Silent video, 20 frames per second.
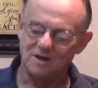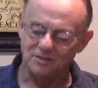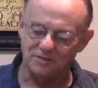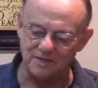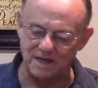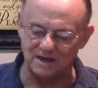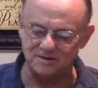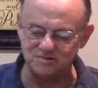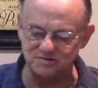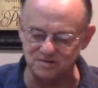
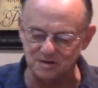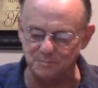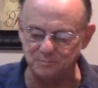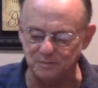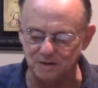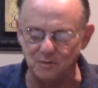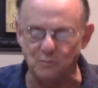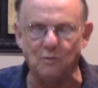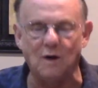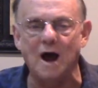That's
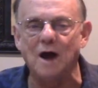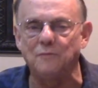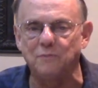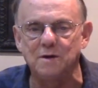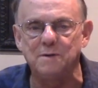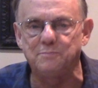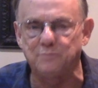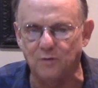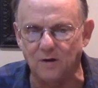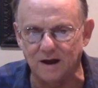simply why
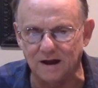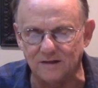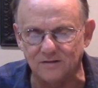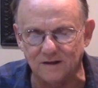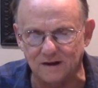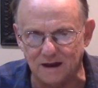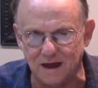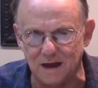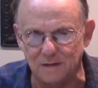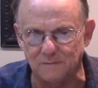we pray in
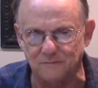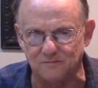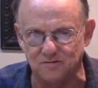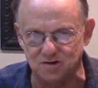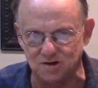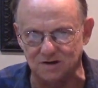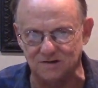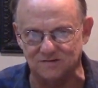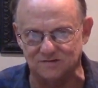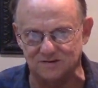the name of
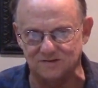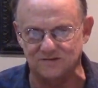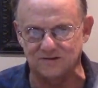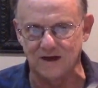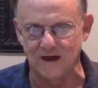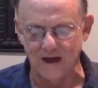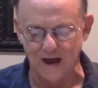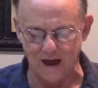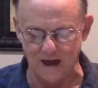Jesus